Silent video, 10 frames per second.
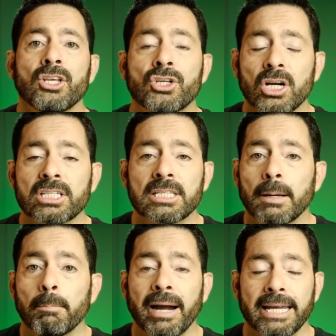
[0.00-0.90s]
just
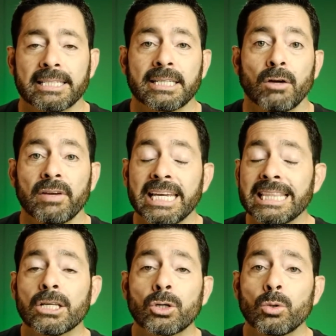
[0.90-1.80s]
by itself
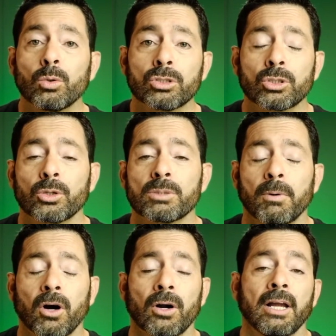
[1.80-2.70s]
in the Google search
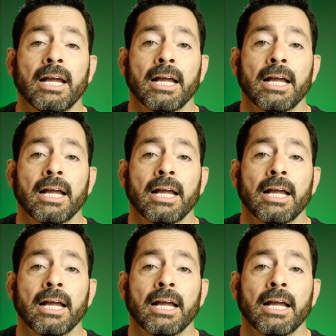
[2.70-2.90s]
bar.